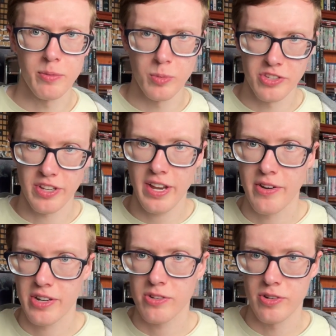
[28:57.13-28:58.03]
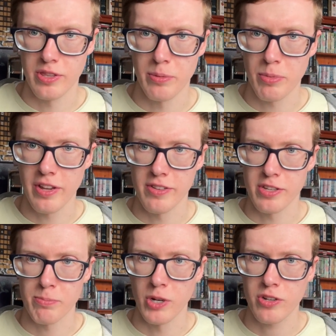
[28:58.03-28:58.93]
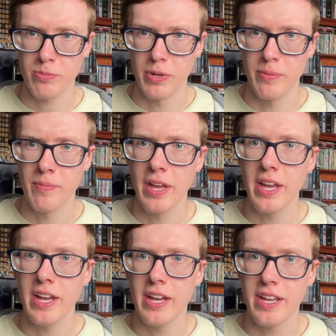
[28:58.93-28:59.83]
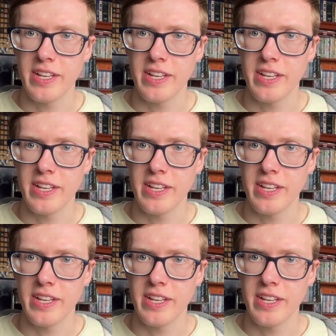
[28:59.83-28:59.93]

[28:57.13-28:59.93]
was a character in the previous books, but he